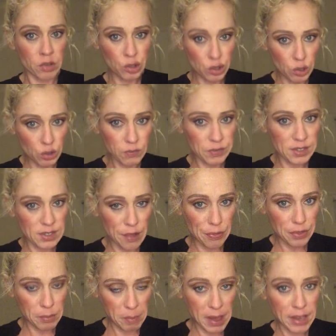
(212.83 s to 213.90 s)
You've set
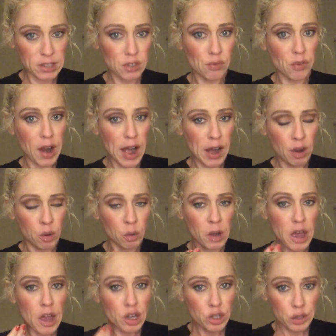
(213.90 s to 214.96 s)
the pace for how
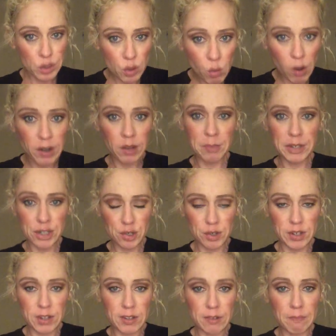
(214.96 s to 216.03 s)
you want to be
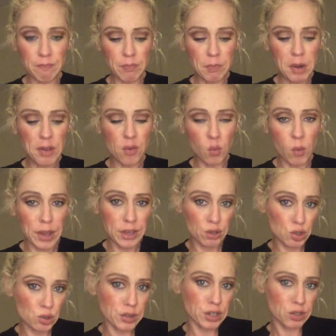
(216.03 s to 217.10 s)
treated by the way you
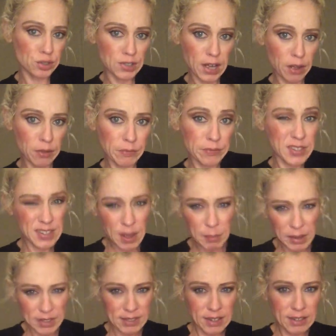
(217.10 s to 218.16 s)
treat yourself. Does that
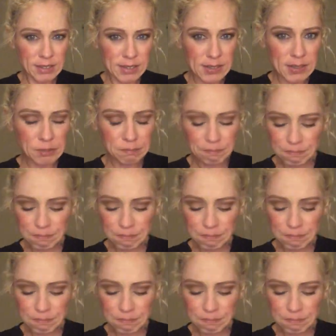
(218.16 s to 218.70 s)
make sense?